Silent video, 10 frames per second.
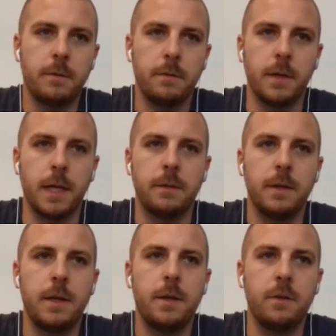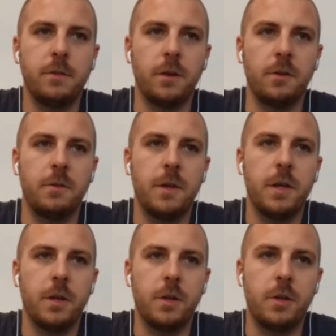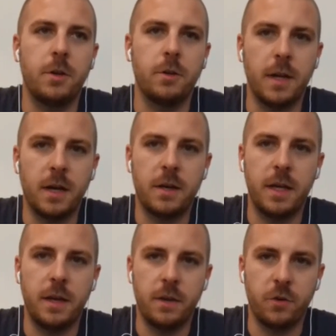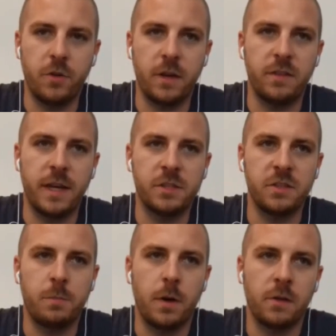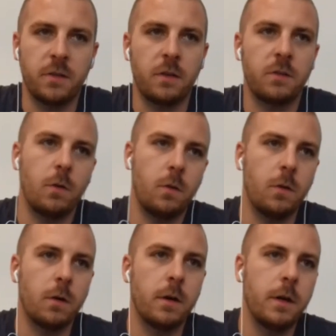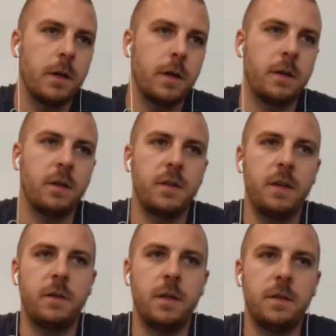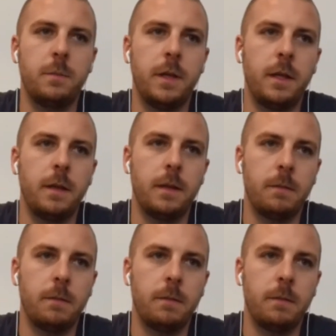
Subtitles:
Okay, so good luck getting your transactions processed. Or it doesn't even need to be